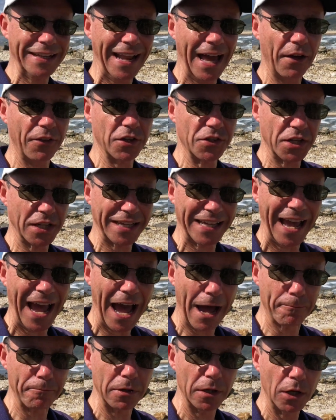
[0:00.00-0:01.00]
Now there's a
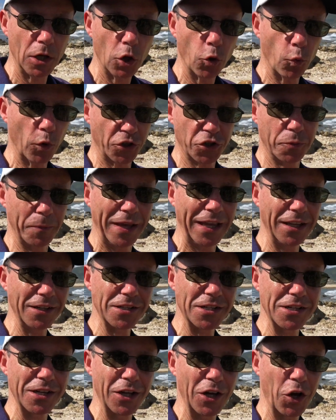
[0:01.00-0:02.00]
gap, which
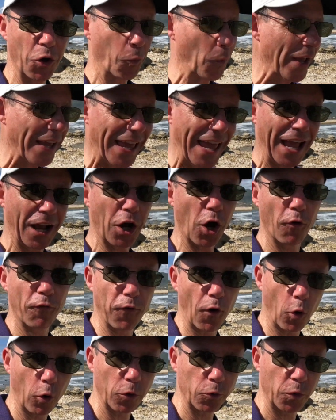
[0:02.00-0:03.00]
means we can't go
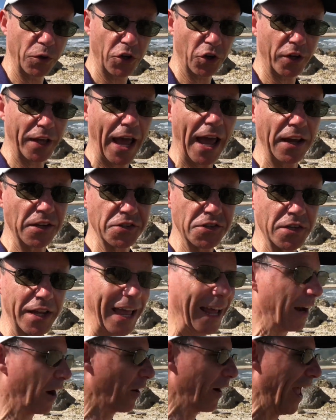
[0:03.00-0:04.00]
forward with your case,
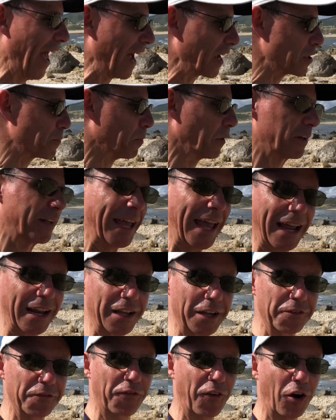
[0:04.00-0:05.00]
and our expert can't
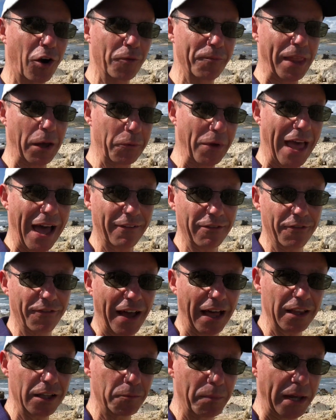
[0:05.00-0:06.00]
confirm that we have a
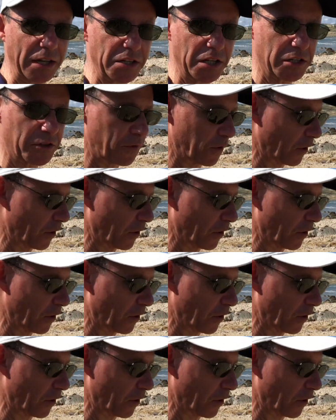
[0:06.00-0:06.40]
valid basis